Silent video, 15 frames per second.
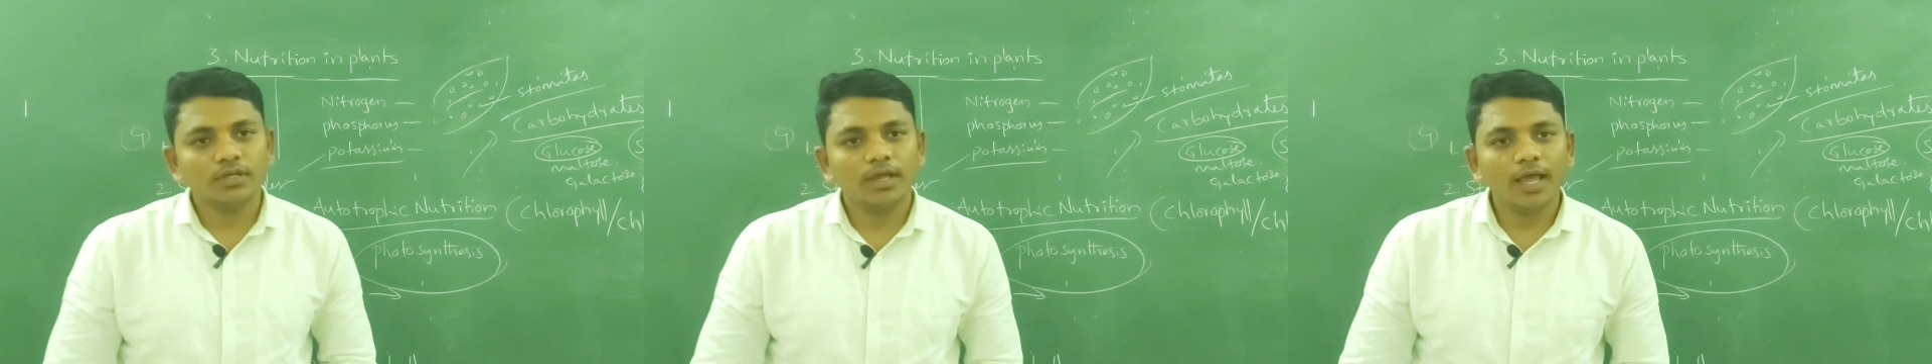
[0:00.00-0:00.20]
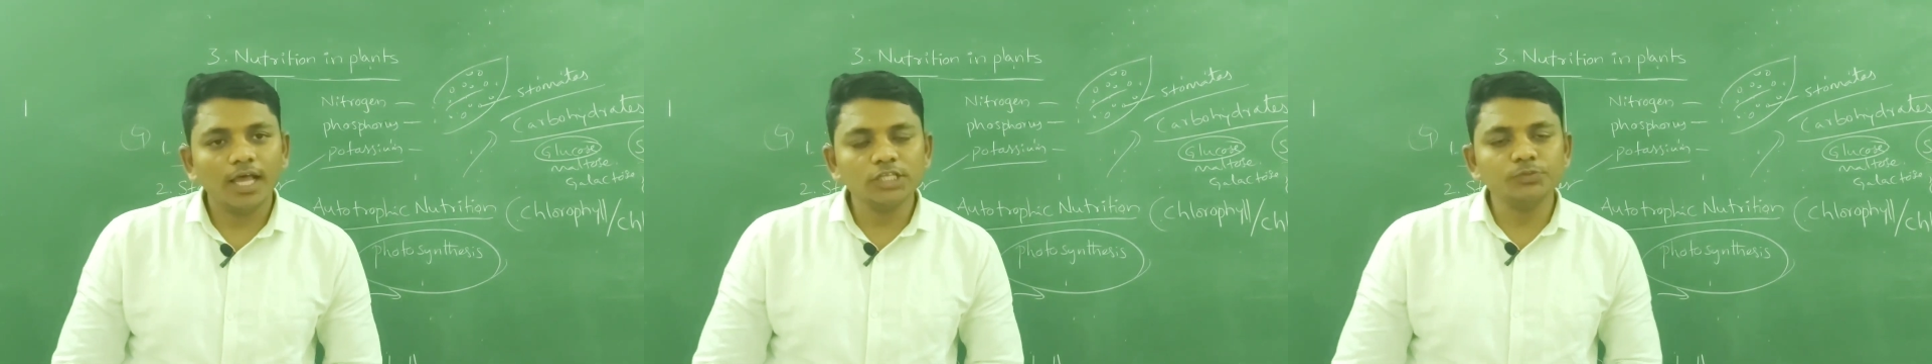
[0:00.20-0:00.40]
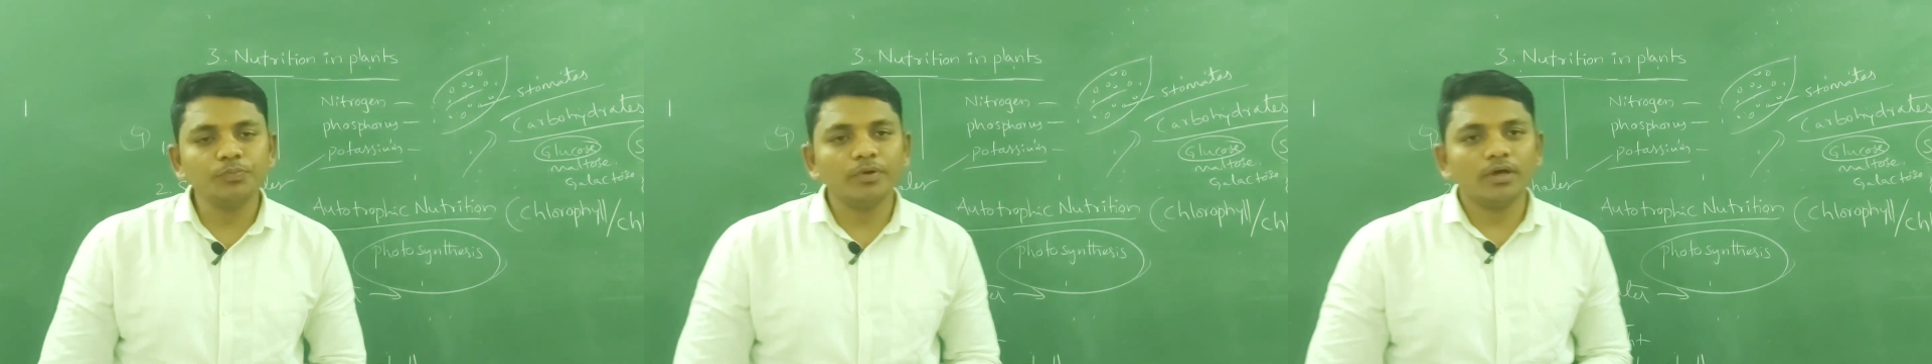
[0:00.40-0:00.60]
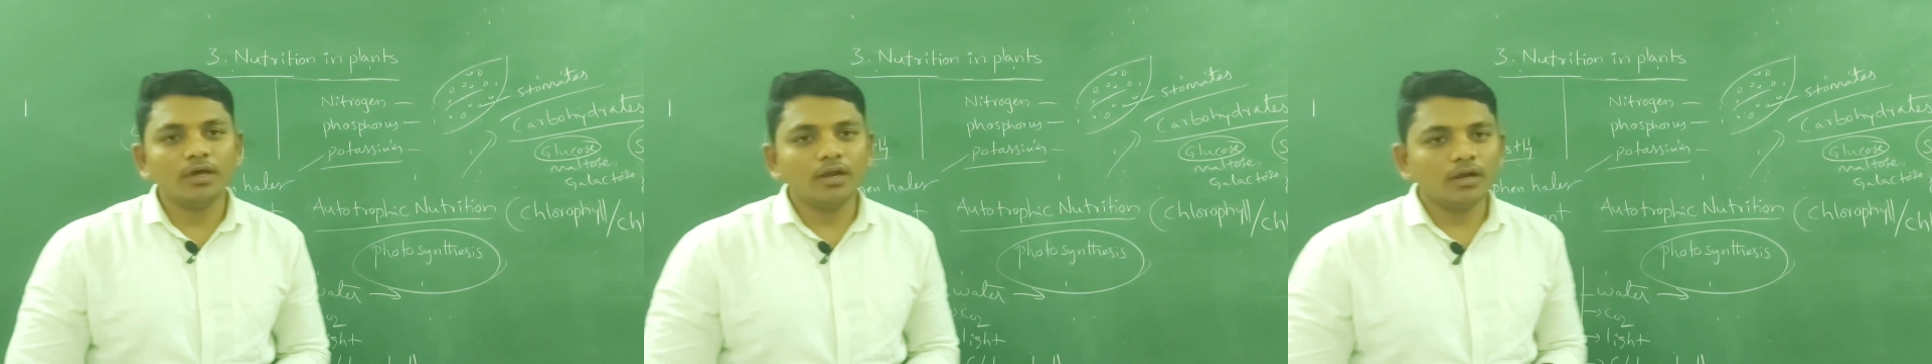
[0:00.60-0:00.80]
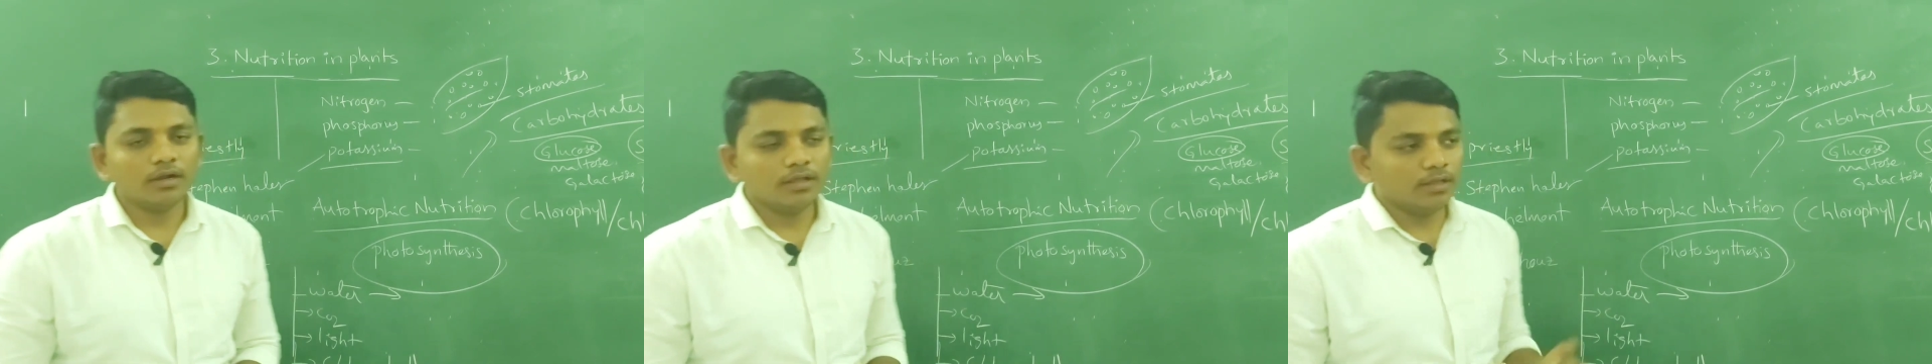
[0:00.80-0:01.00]
As per
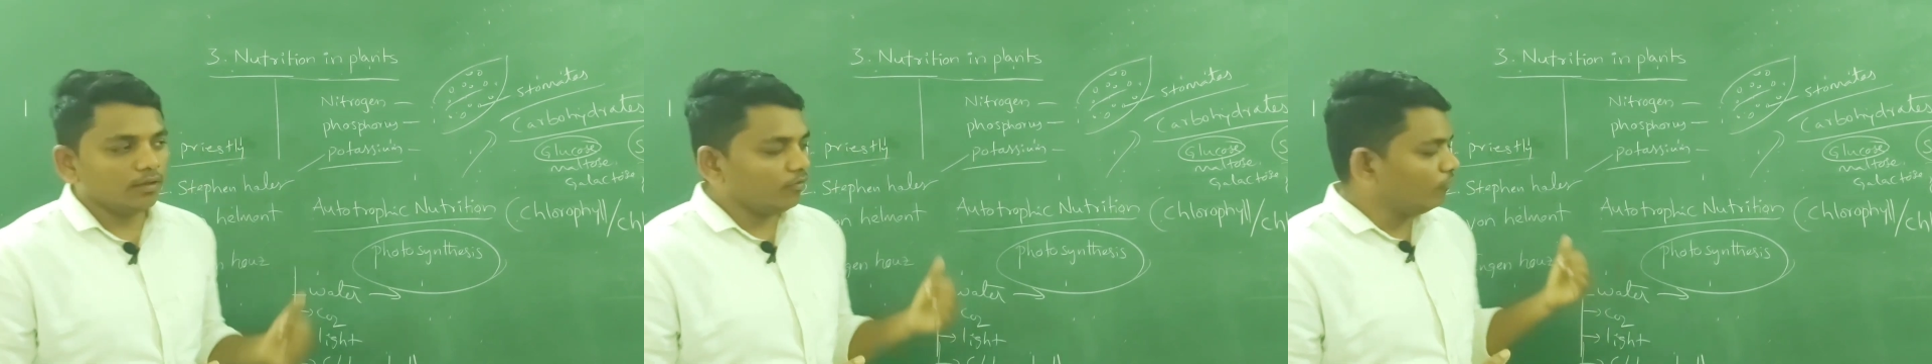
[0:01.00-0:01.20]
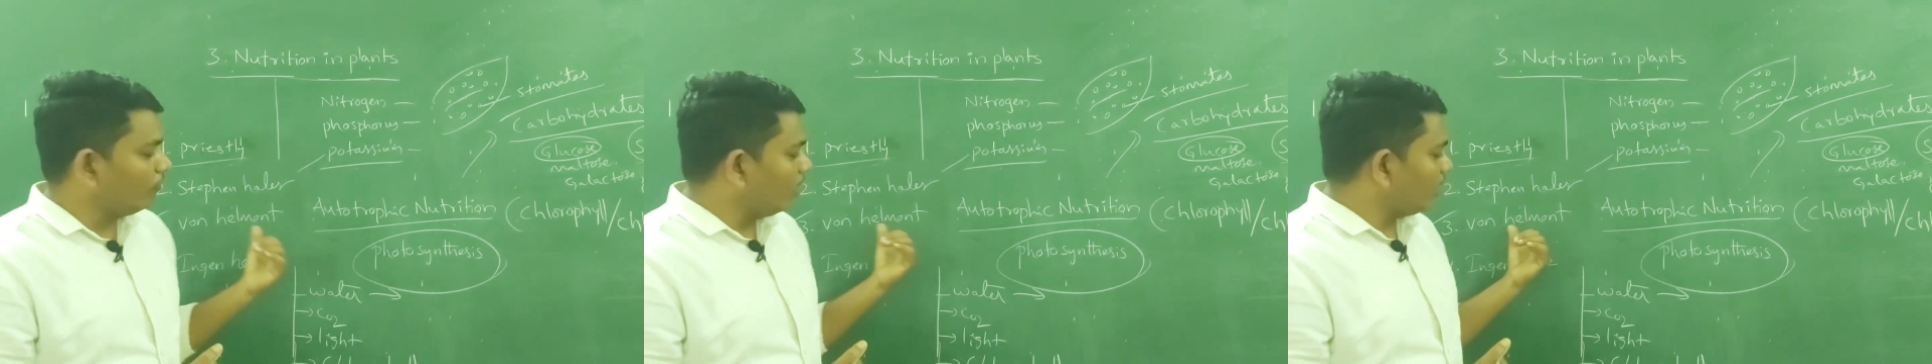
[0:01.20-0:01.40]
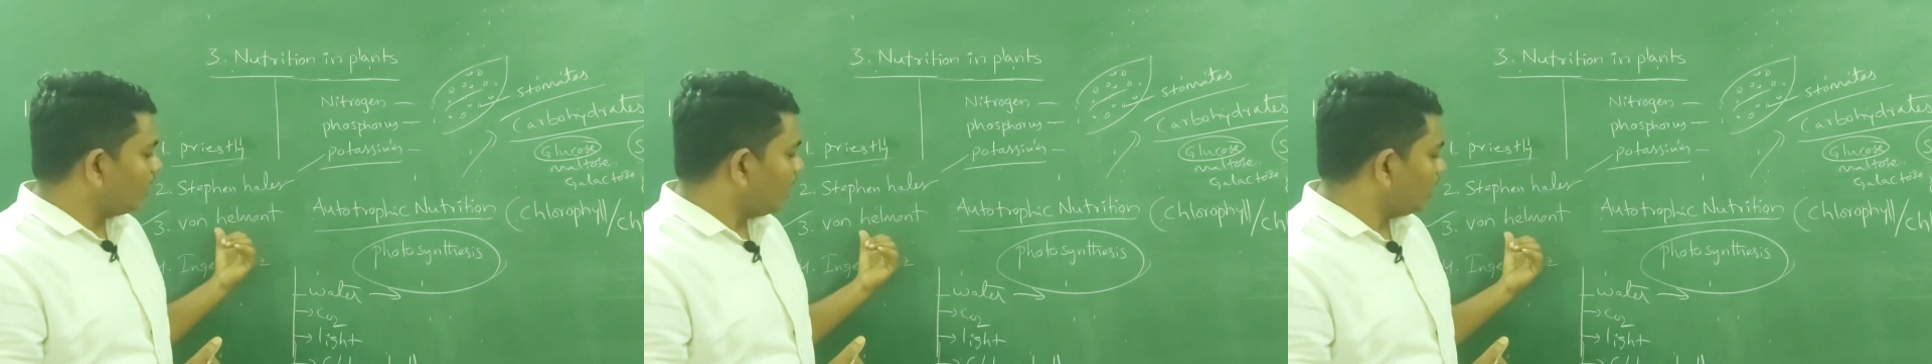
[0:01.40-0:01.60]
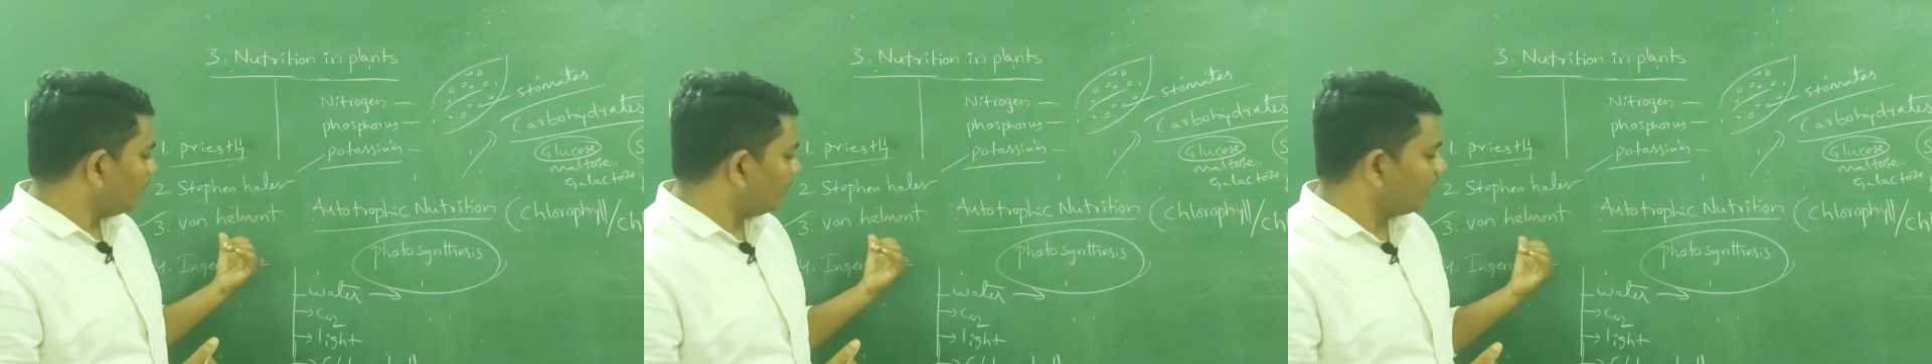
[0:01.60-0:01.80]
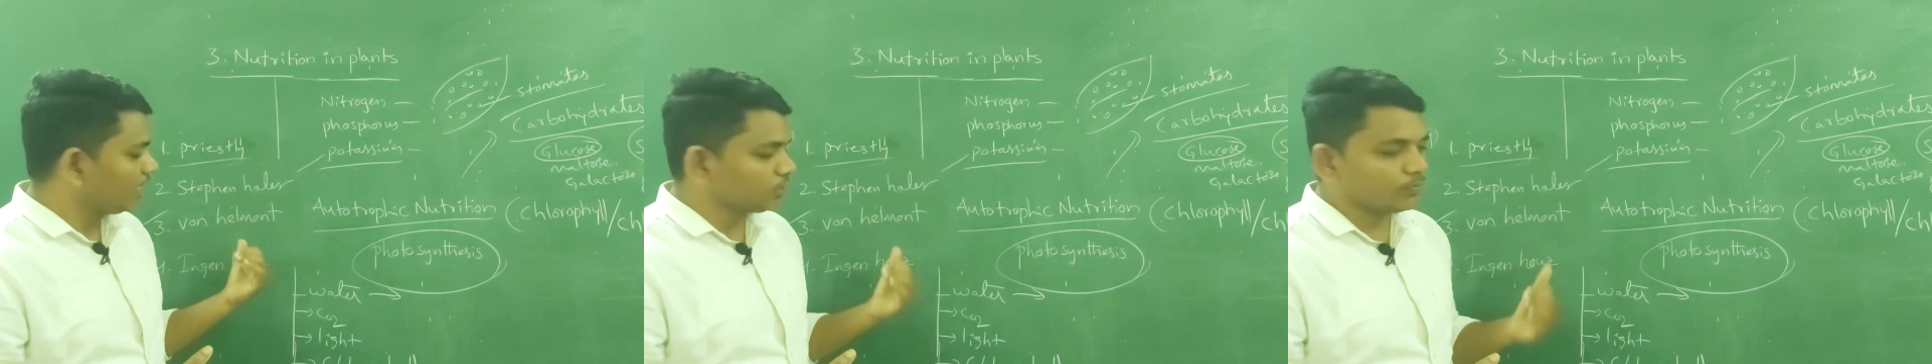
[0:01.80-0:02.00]
von
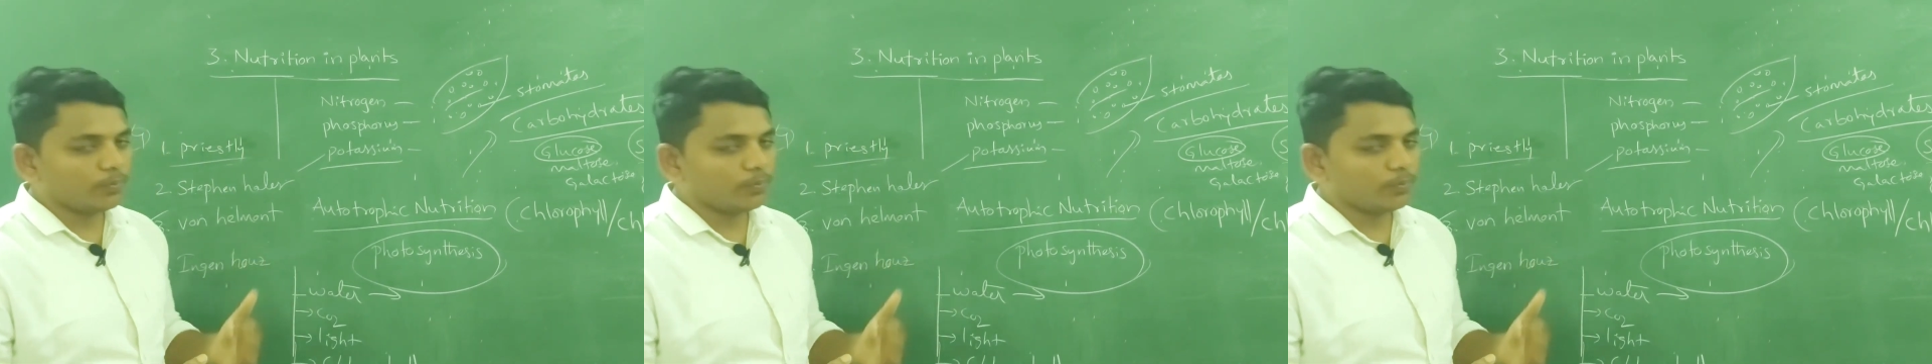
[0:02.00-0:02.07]
Helmont